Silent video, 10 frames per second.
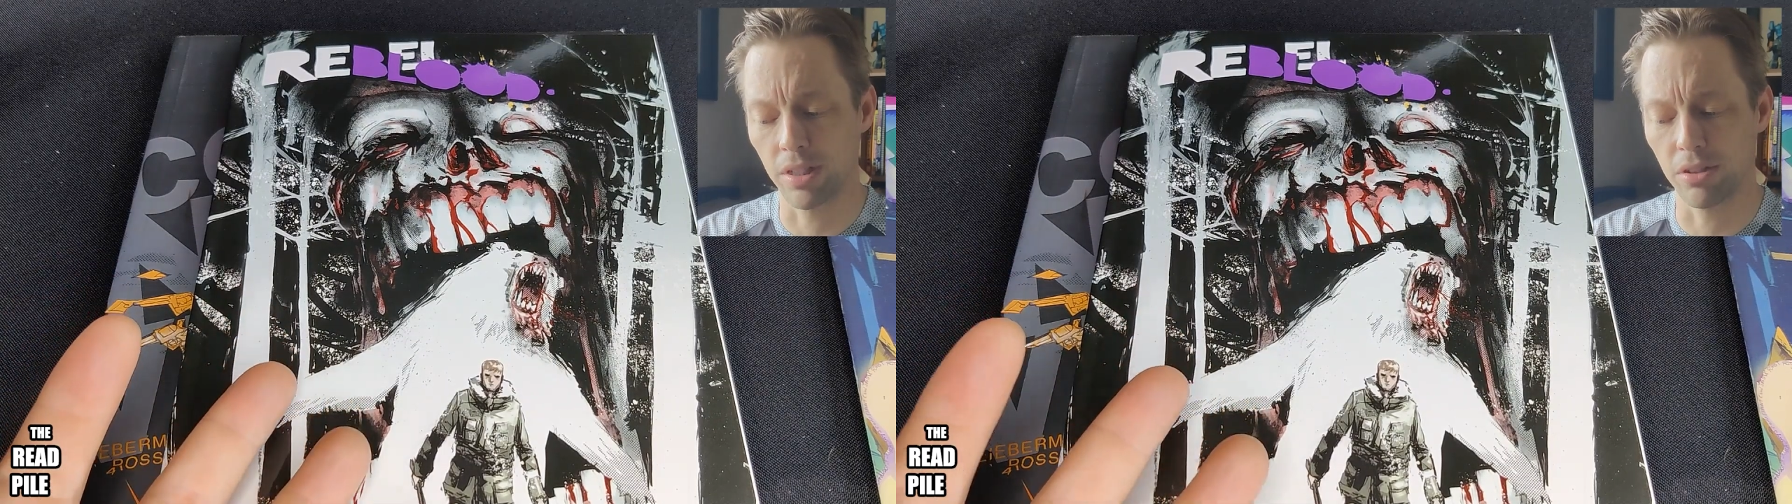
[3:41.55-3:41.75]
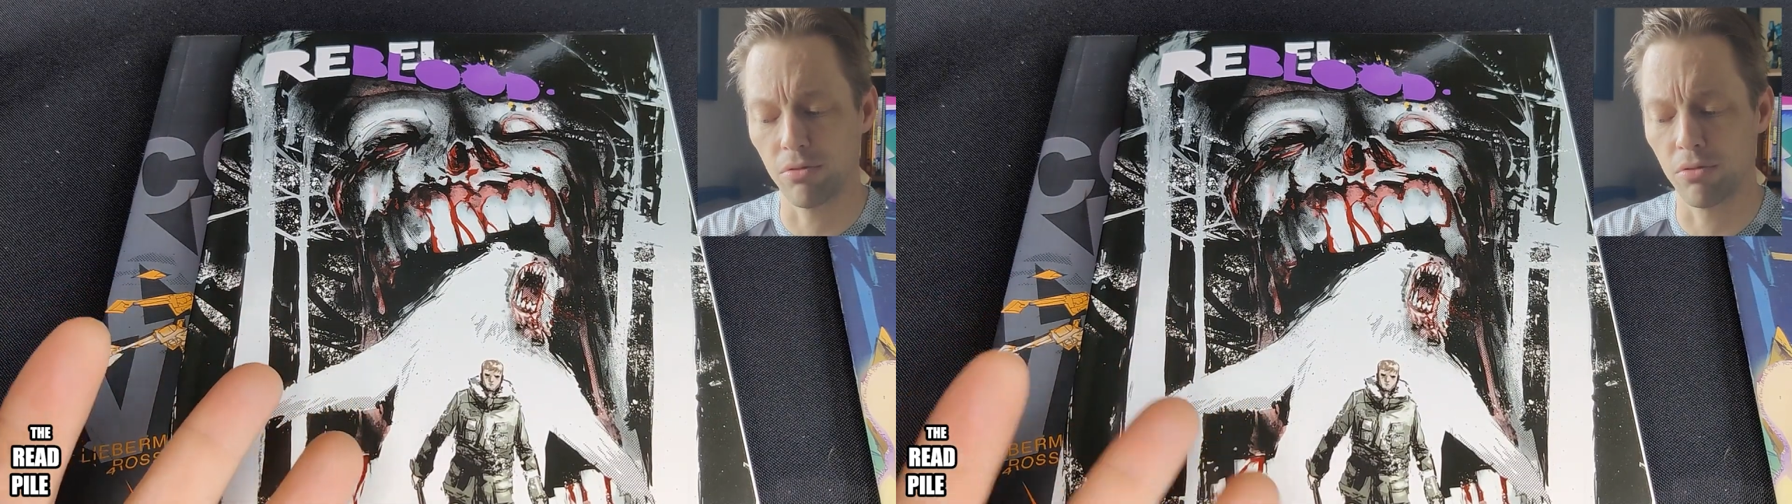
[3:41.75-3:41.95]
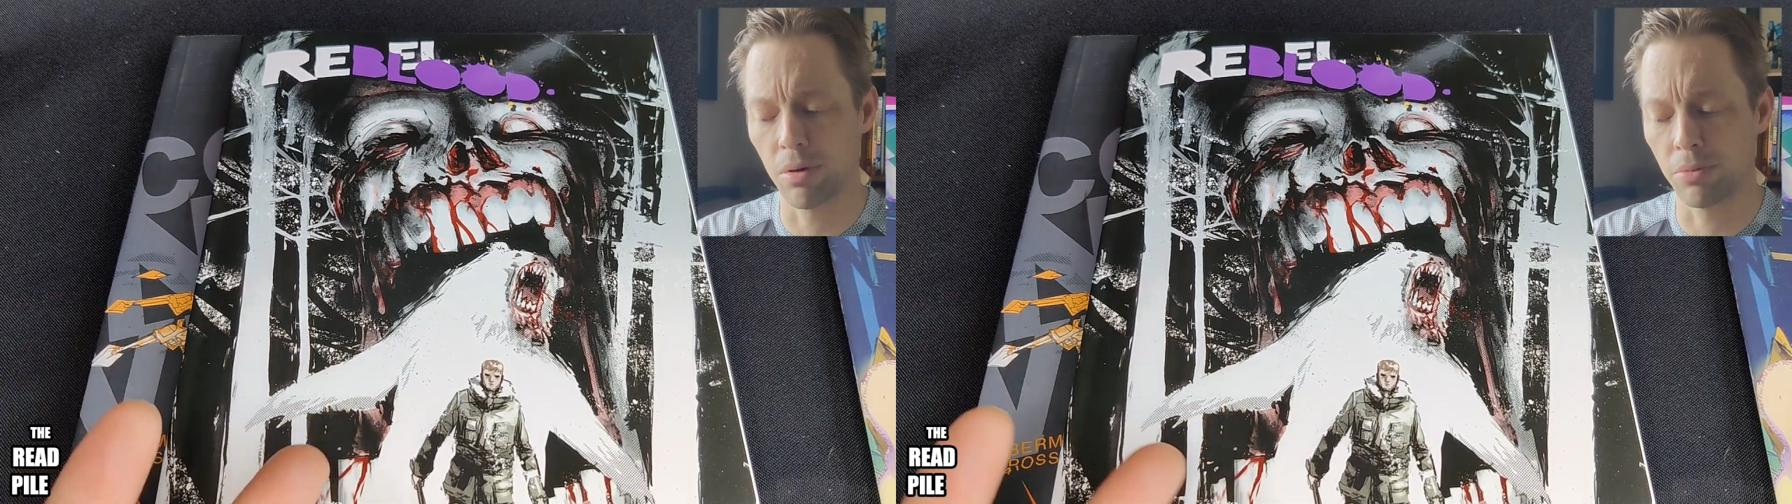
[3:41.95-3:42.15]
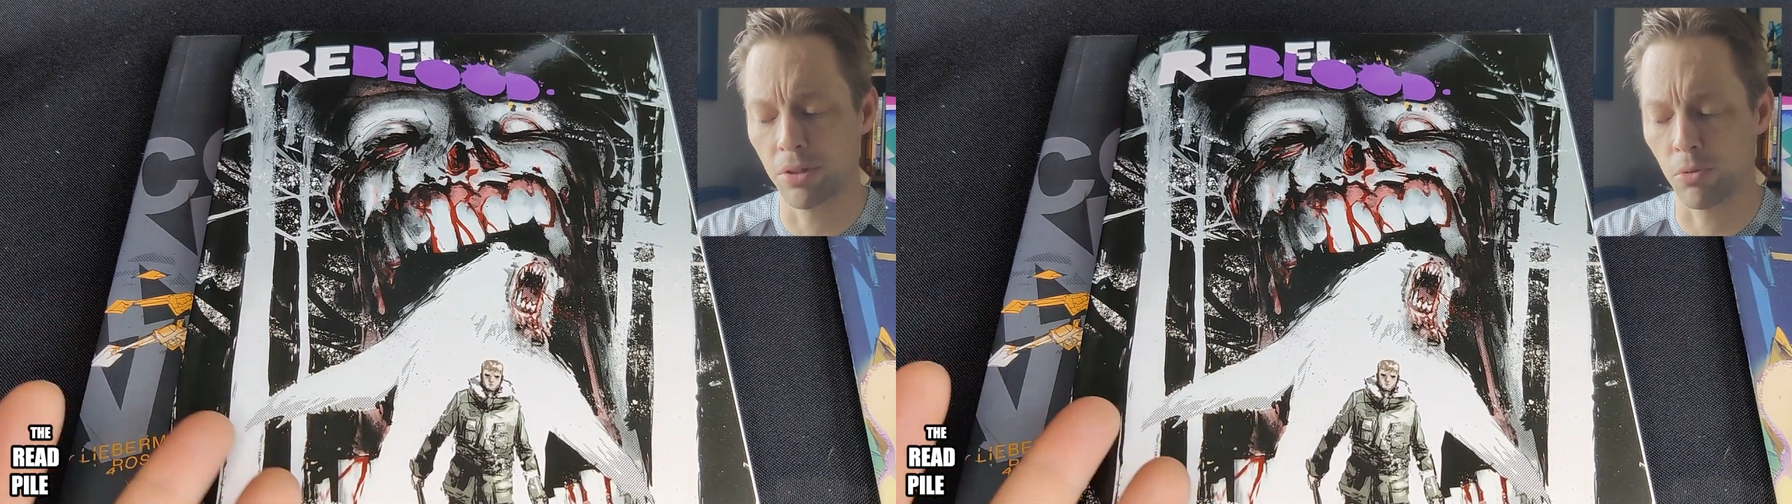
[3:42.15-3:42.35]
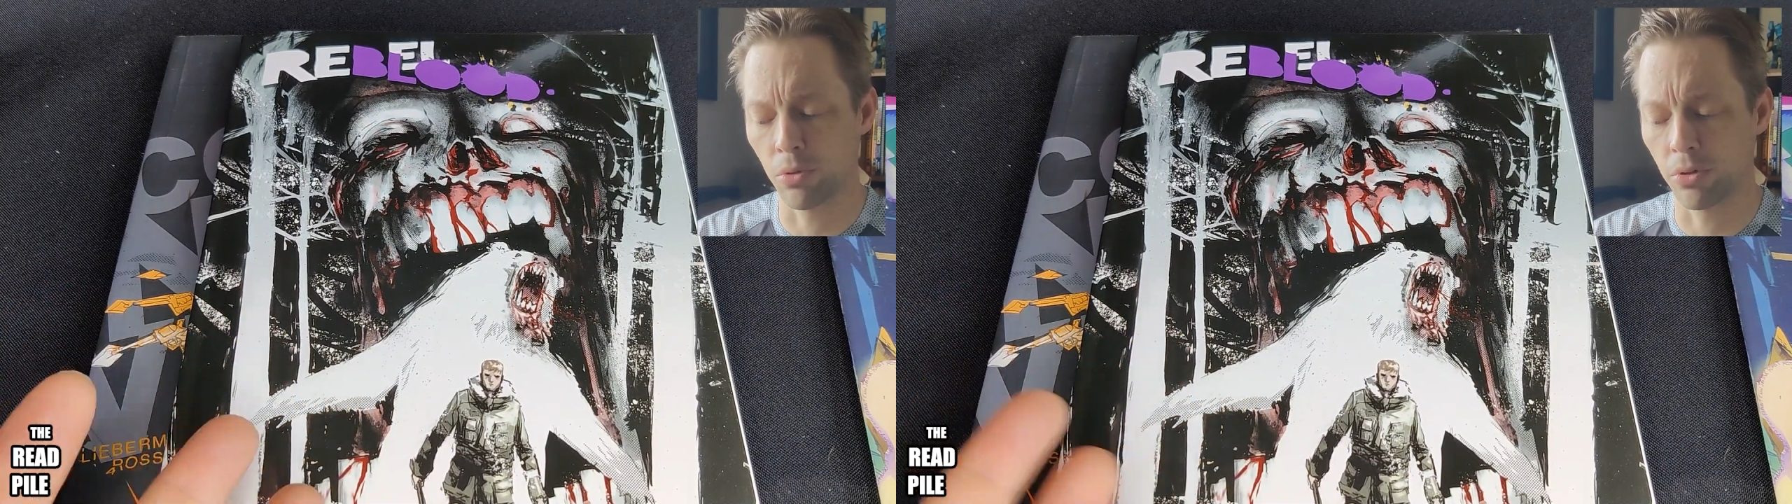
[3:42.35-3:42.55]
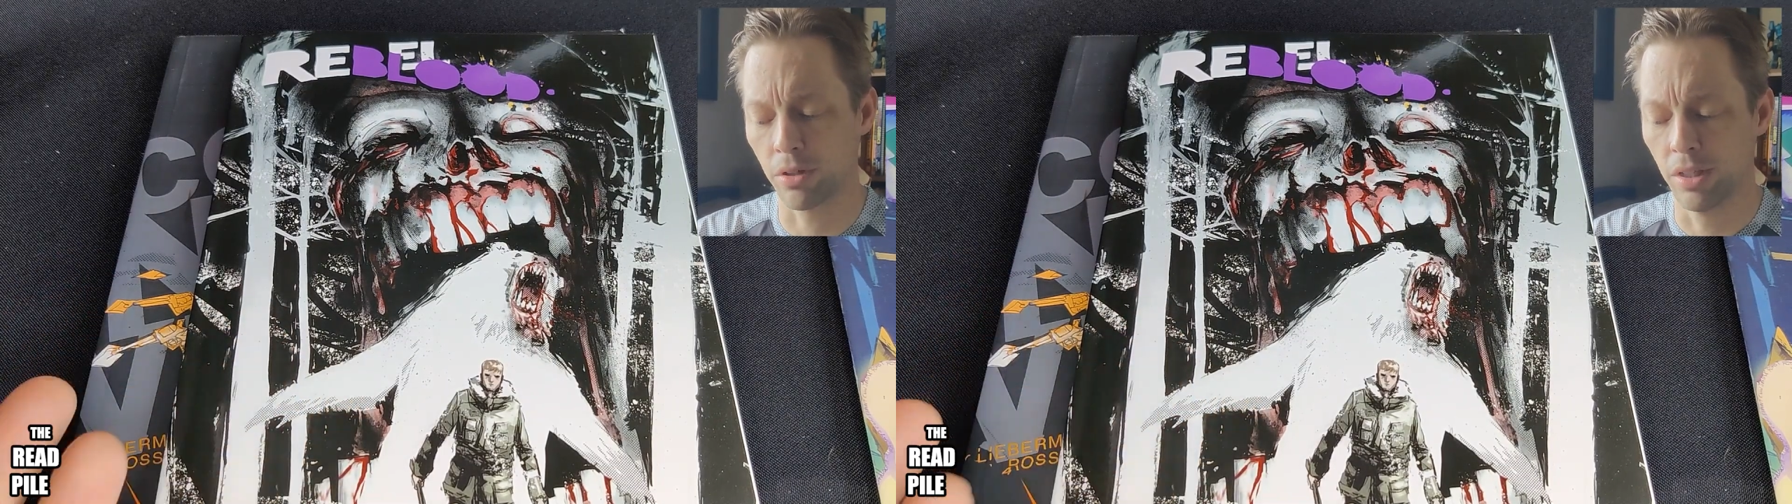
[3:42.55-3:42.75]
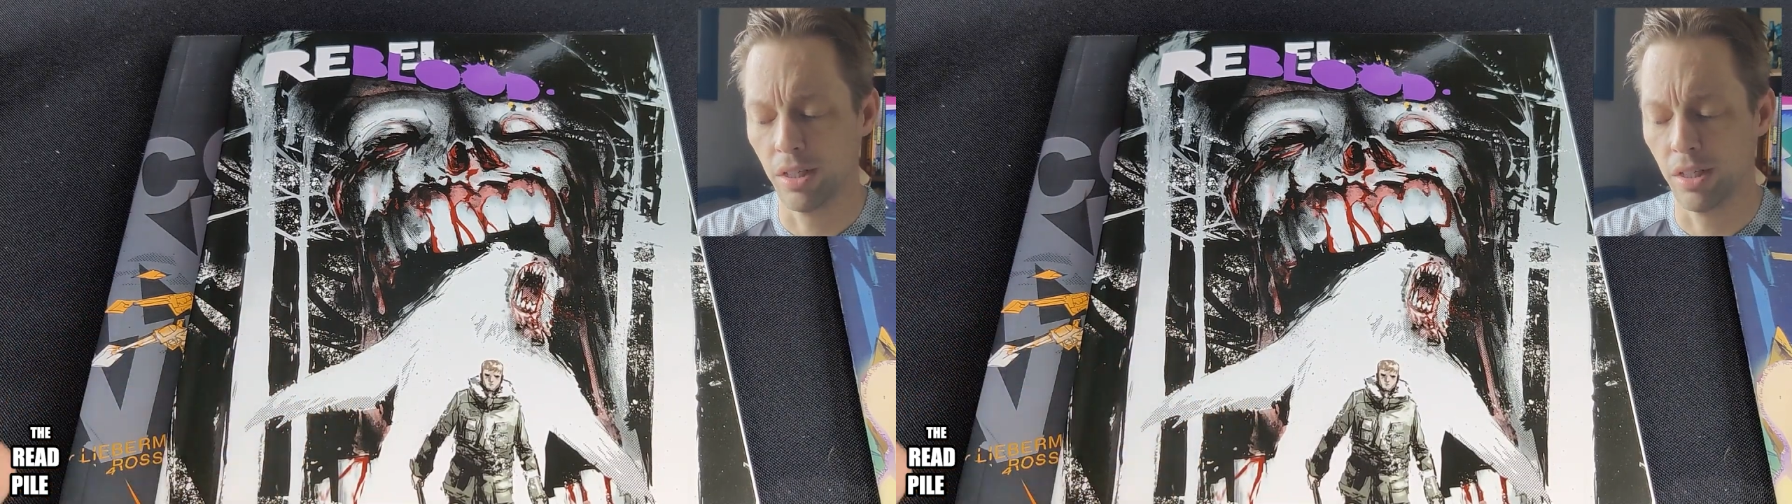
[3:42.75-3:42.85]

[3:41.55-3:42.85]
I don't remember the order,